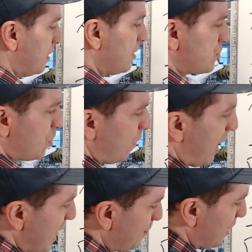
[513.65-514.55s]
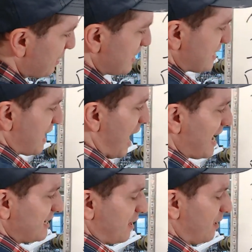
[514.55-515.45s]
So I am on the
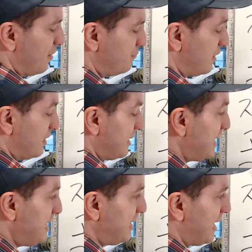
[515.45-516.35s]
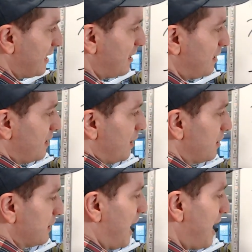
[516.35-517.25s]
side of eating a
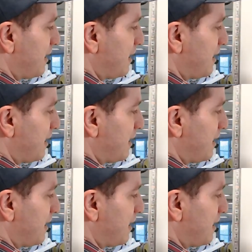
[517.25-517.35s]
lot